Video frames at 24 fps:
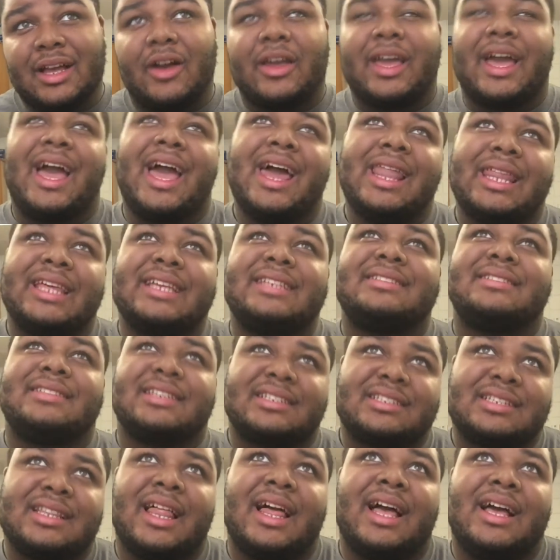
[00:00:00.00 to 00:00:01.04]
had like
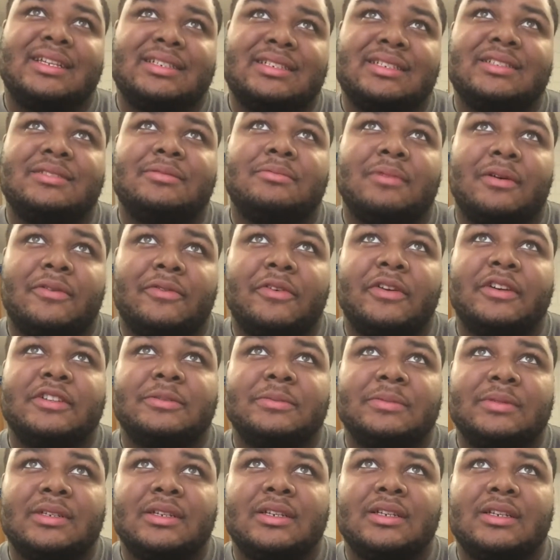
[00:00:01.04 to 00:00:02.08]
6 classes my
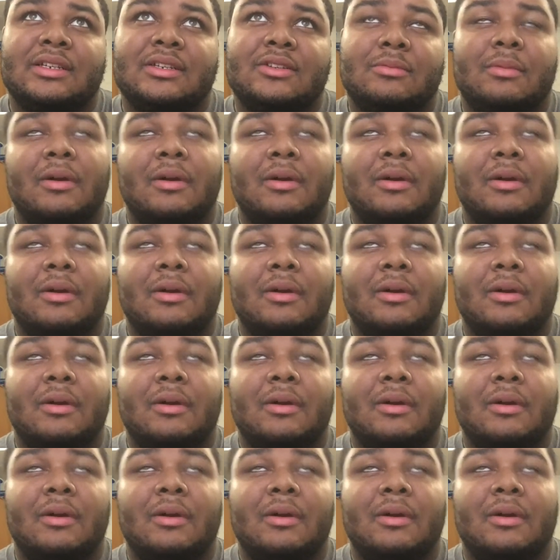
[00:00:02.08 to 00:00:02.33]
freshman year,